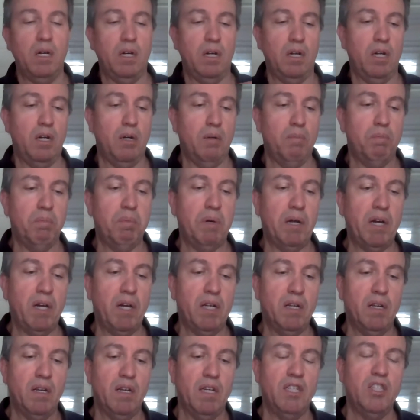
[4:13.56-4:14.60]

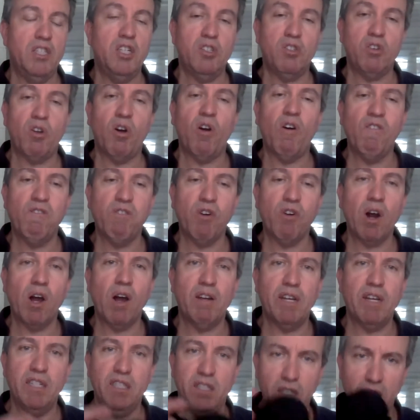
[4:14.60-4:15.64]
but just
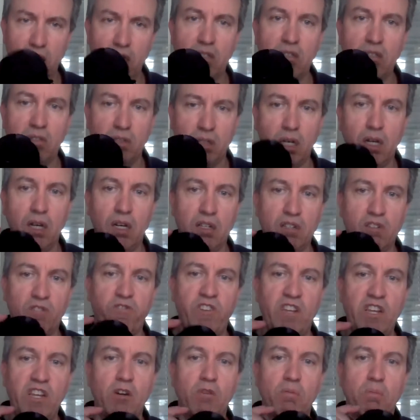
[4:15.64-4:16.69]
overall, it just does
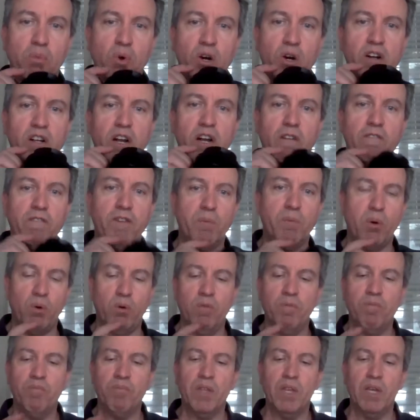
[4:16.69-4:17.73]
feel more
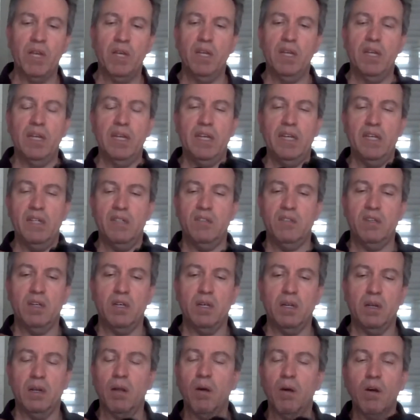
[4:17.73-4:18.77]
comfortable. It's
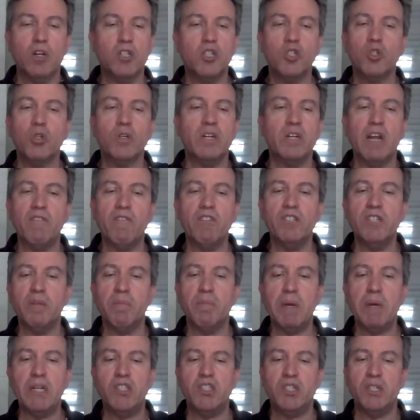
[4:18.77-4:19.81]
larger in every
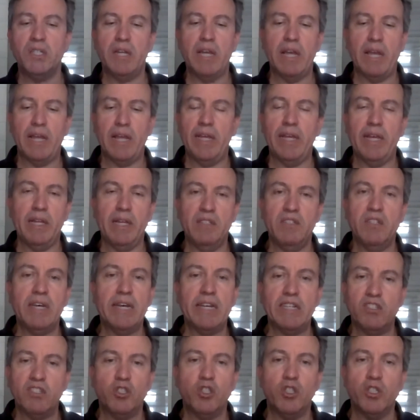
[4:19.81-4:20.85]
dimension and
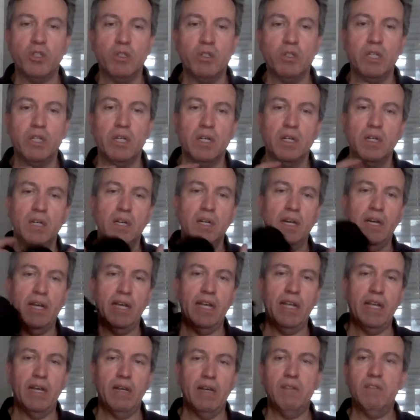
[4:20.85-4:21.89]
textured,
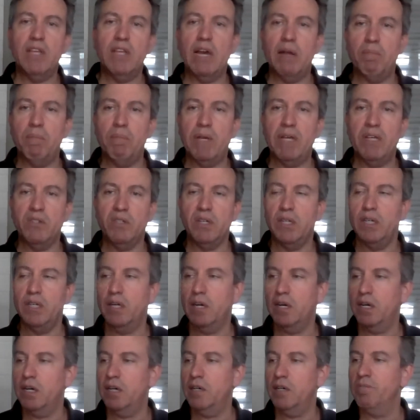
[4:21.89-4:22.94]
and that makes it
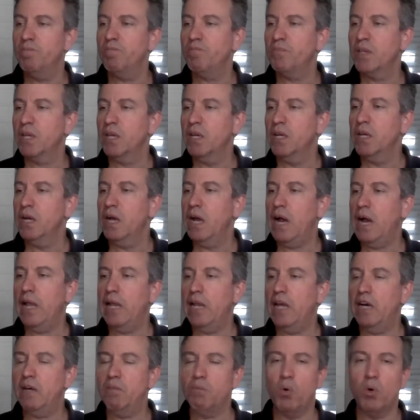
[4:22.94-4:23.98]
a
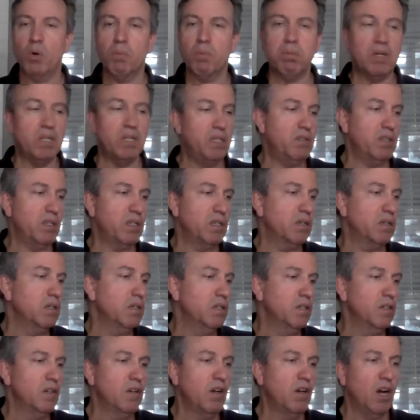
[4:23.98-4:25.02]
lot more pleasing.
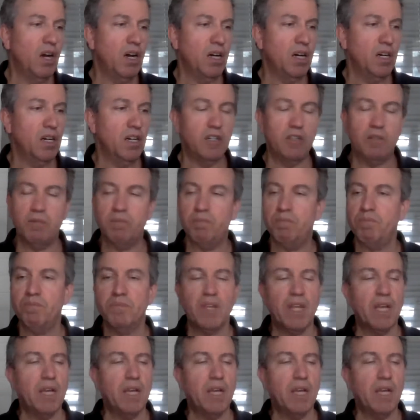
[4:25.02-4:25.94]
Um,